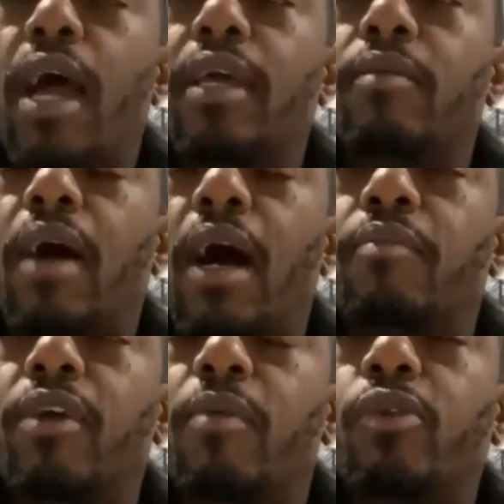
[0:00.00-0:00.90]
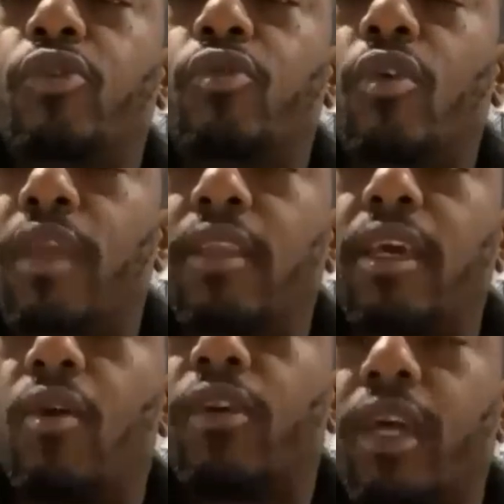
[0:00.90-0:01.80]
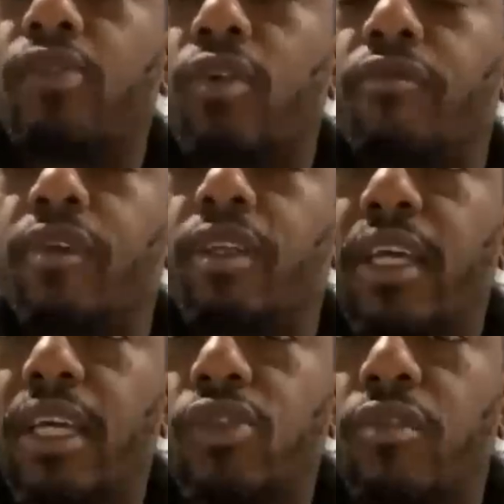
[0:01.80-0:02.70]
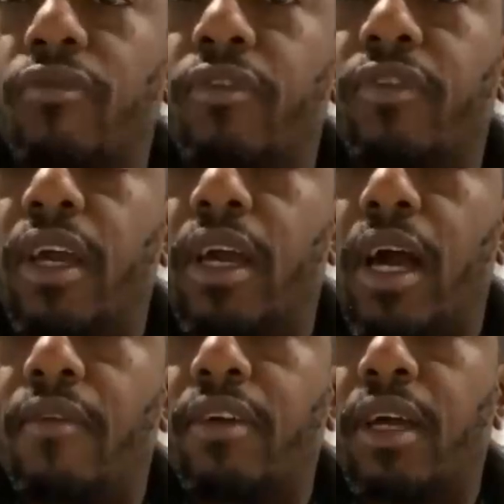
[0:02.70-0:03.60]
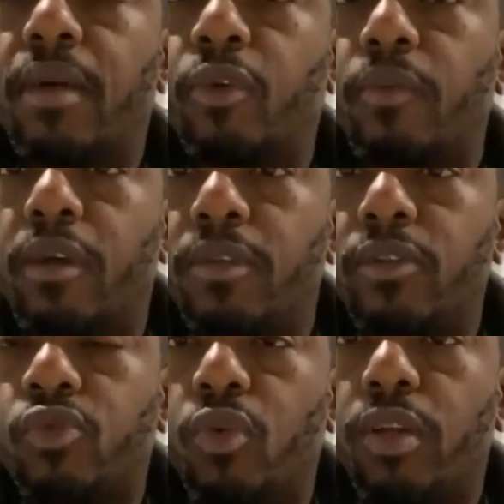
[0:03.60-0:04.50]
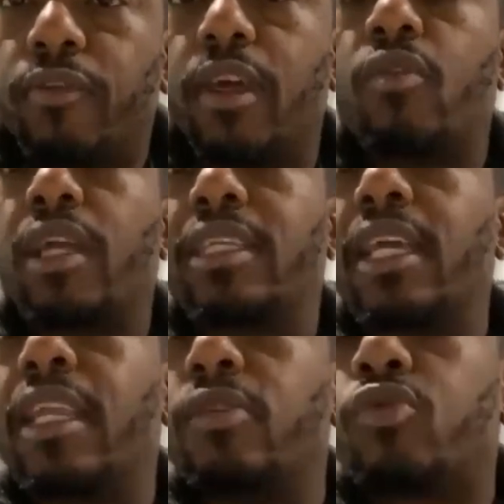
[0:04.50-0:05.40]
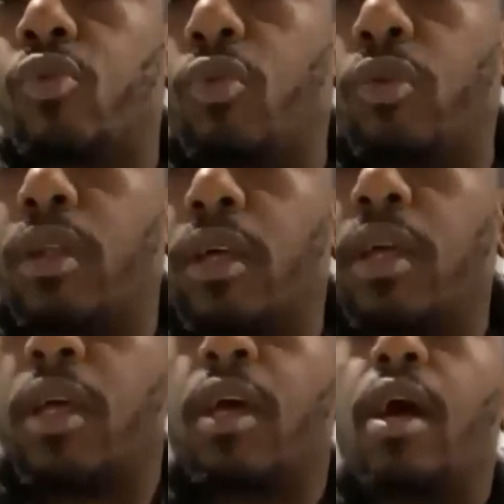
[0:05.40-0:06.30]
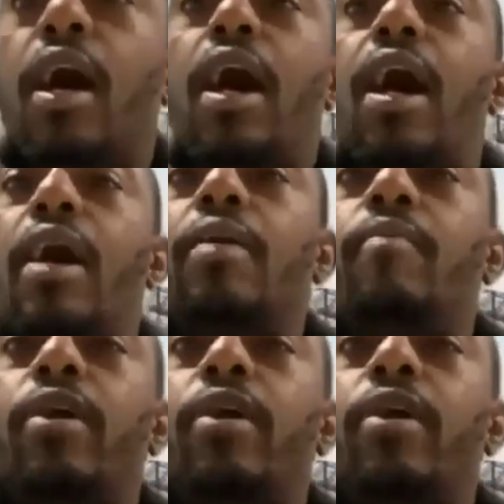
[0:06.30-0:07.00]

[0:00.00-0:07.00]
I I'll be able to know that they are okay. So if in case of if they're having a problem in school, if they're not attending school, I